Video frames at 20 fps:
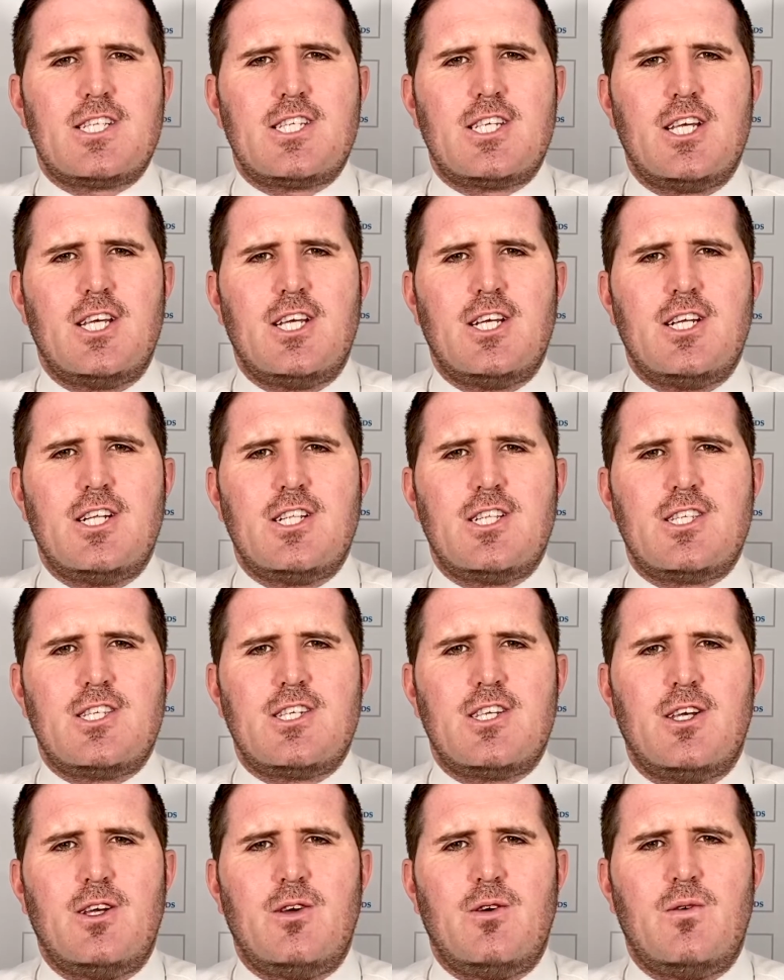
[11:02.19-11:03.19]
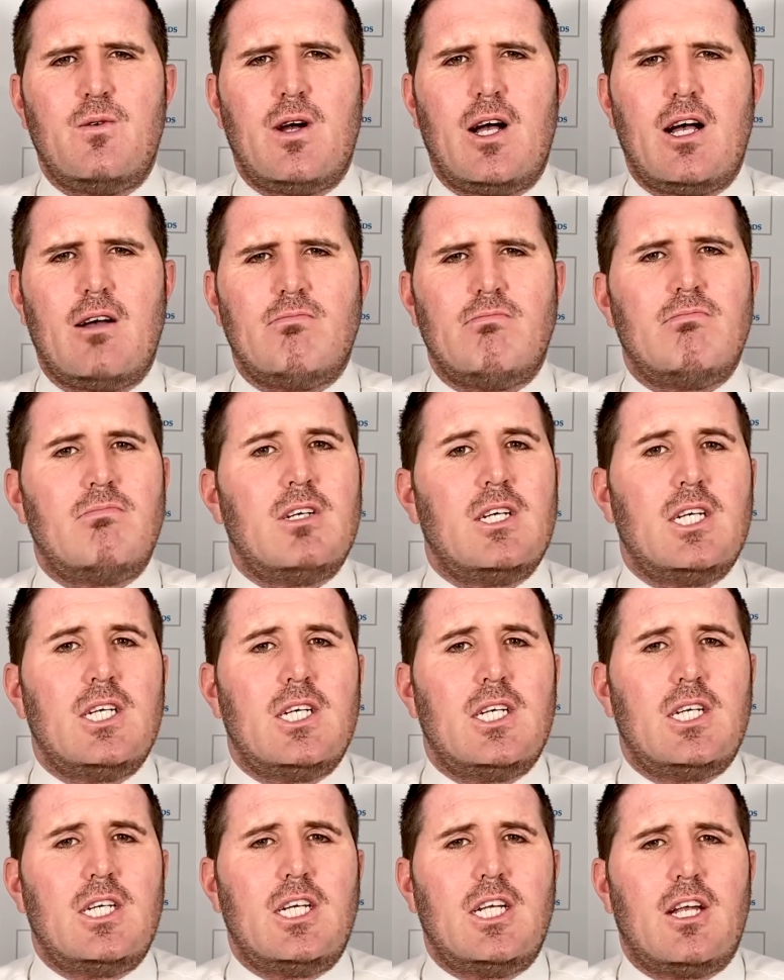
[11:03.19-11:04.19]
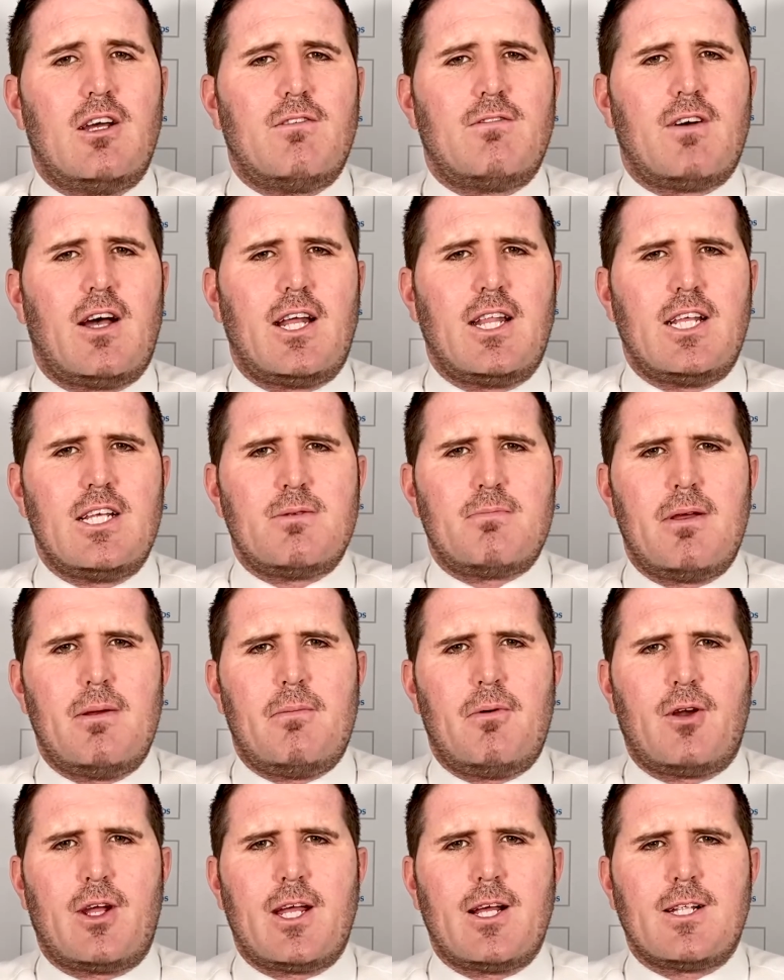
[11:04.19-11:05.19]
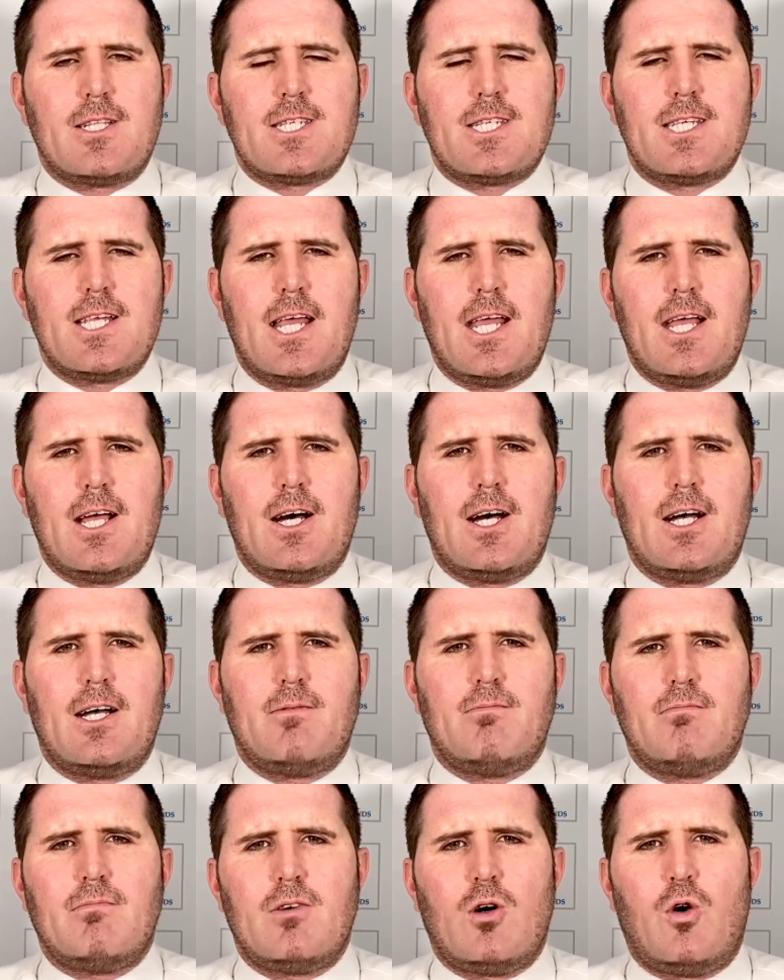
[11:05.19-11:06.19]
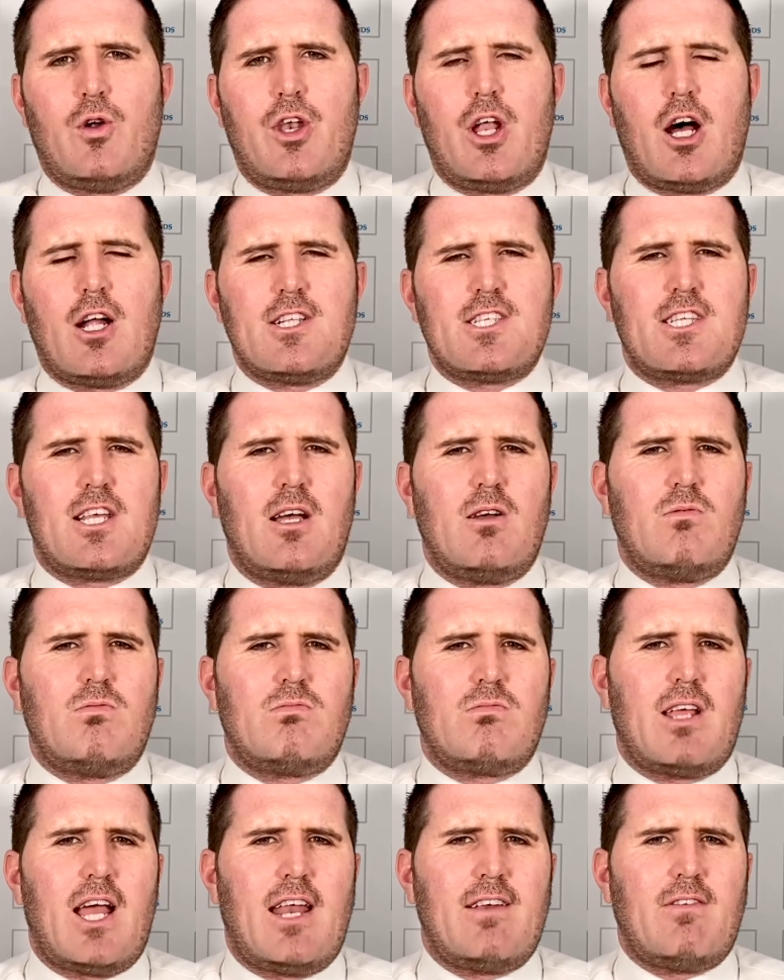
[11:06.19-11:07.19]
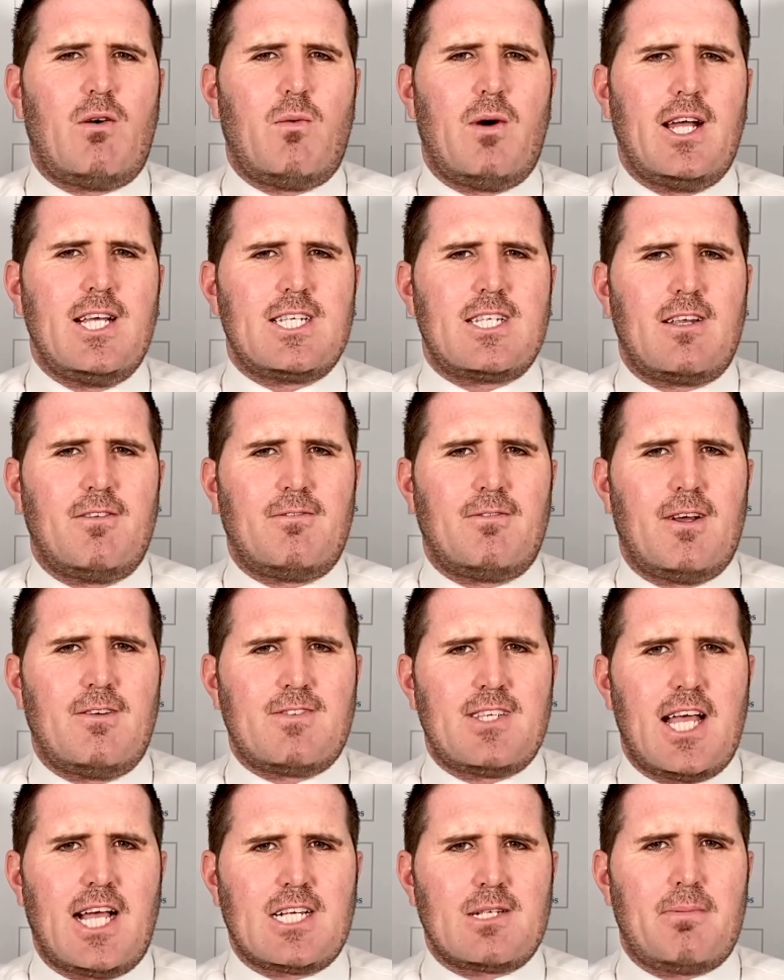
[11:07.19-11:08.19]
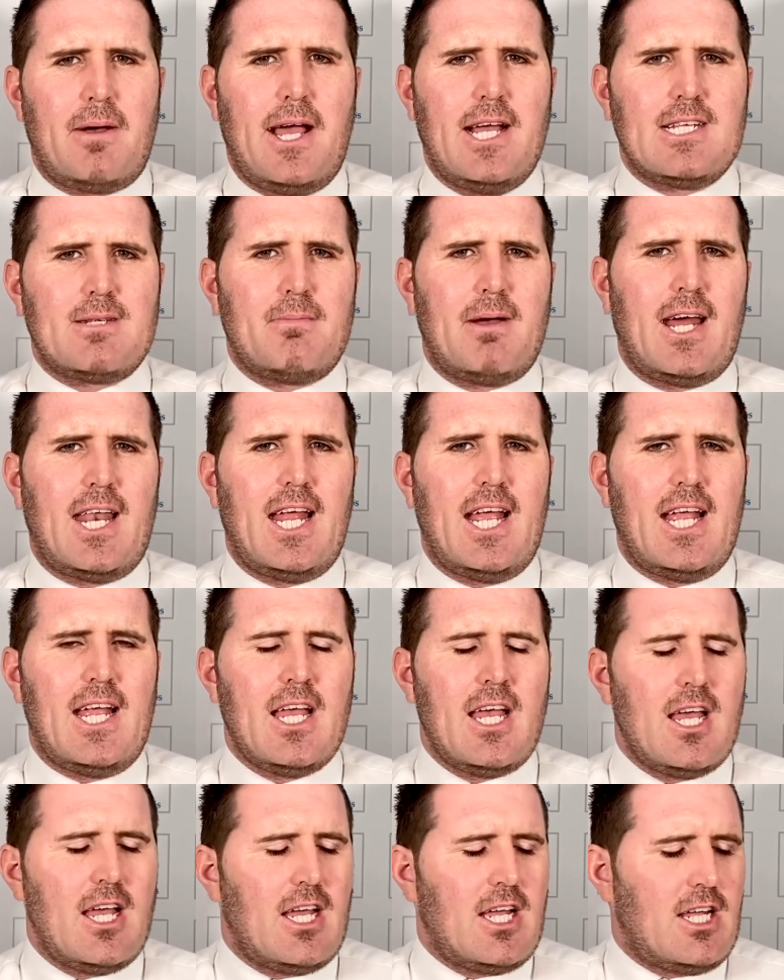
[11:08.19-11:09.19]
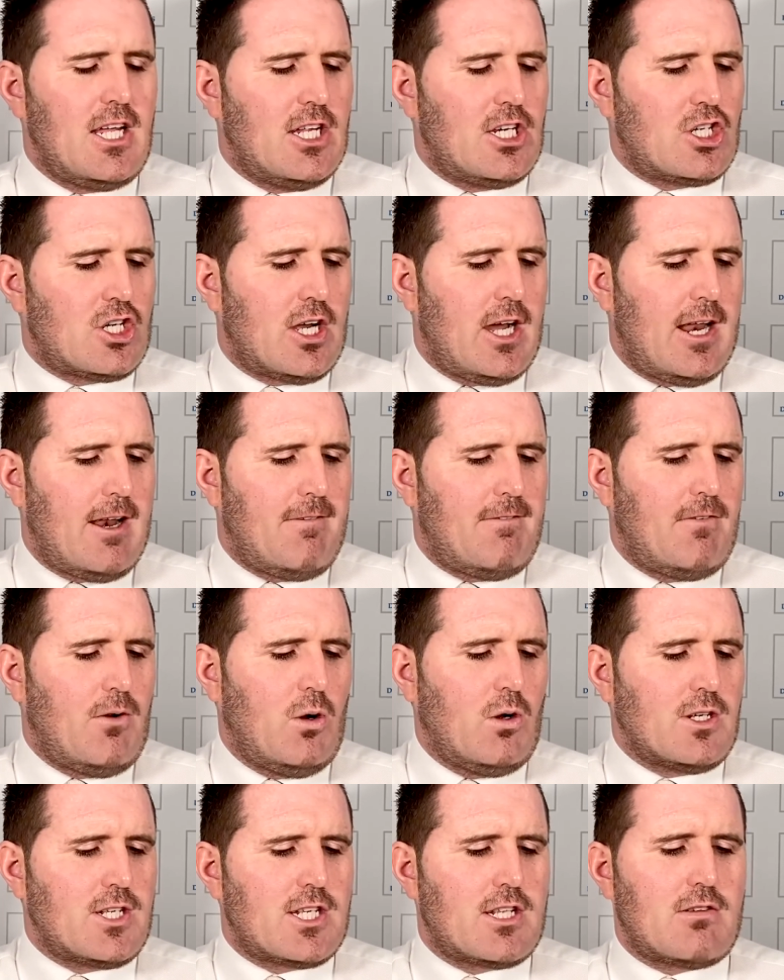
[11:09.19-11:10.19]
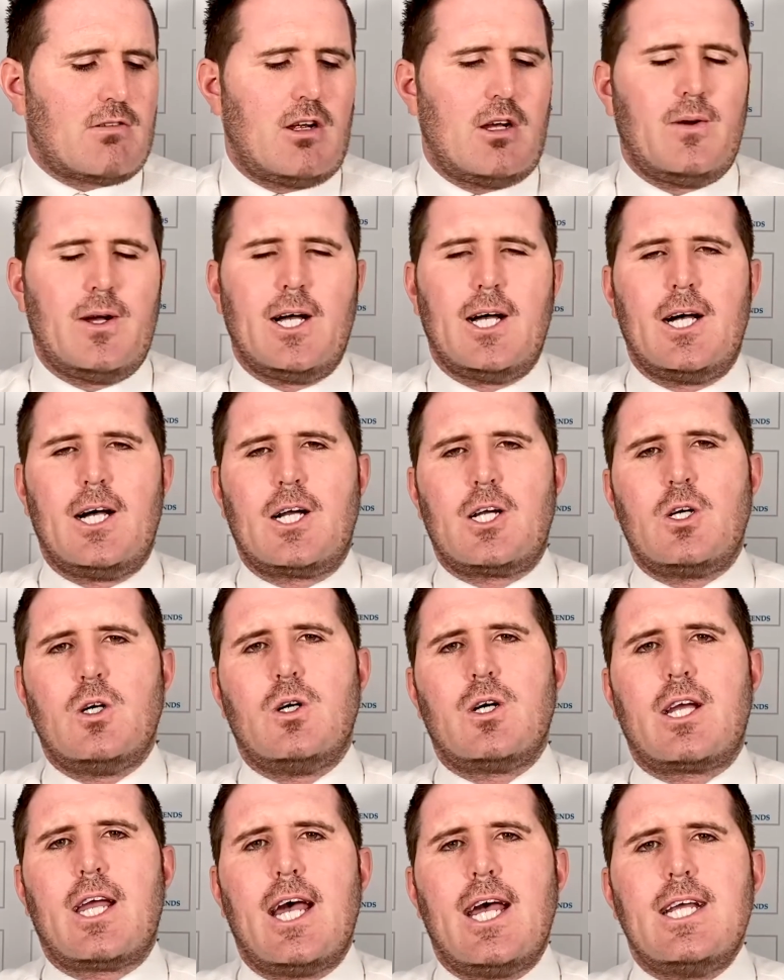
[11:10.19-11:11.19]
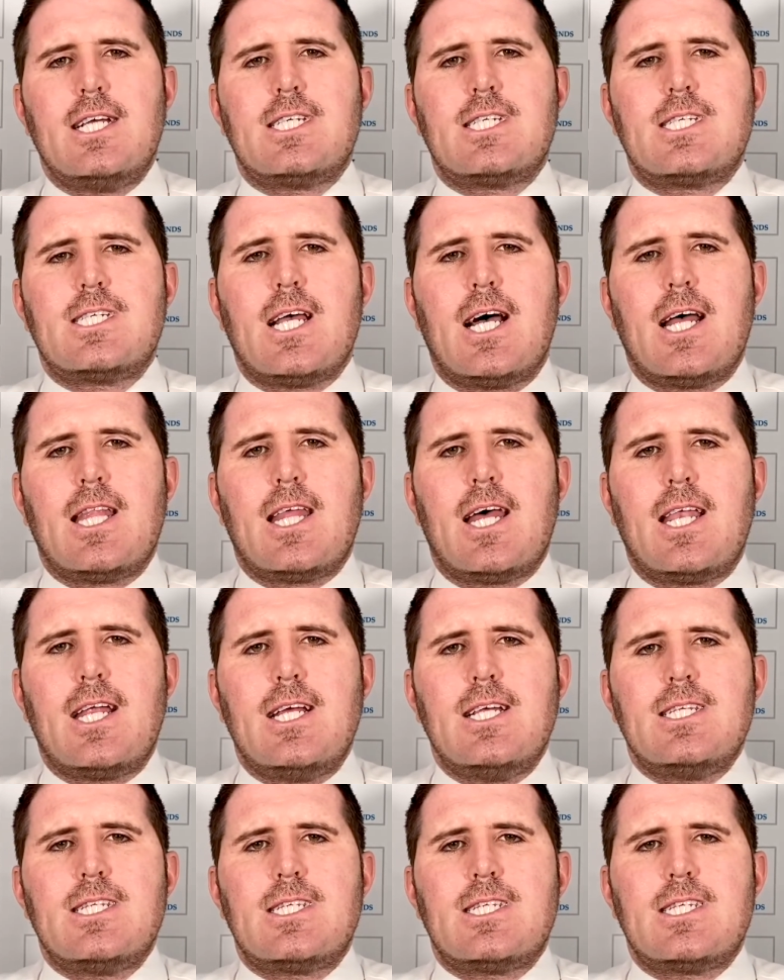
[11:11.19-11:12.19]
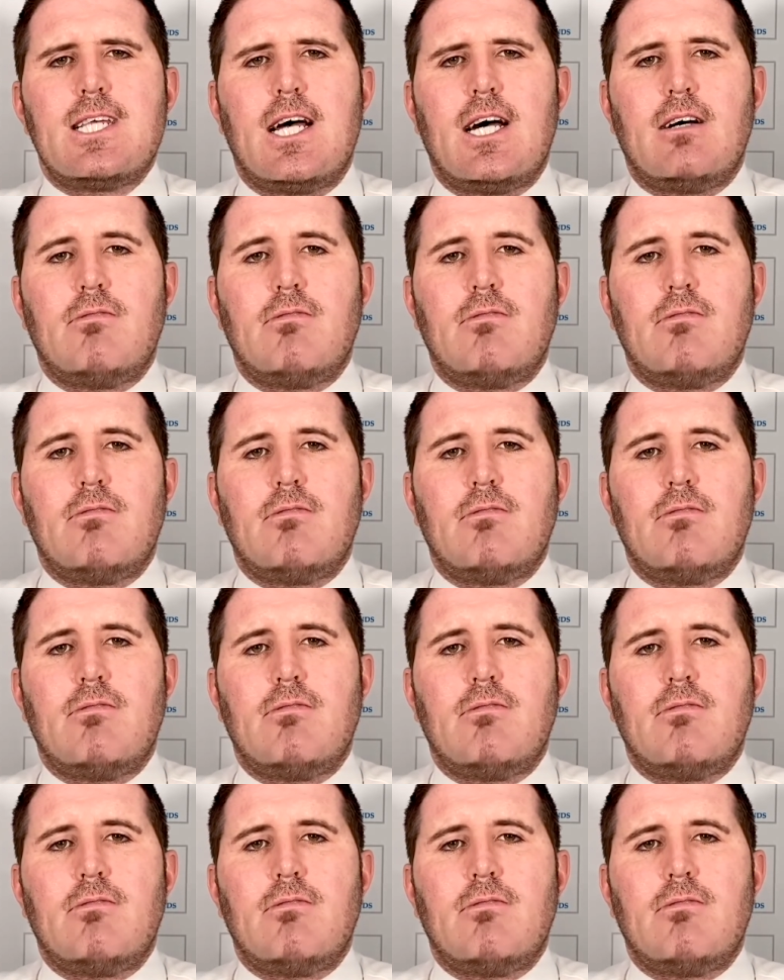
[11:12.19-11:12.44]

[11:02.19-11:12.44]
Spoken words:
to find these people guilty or not. So kind of a waste of taxpayers' money. You're trying to force through a court case that is,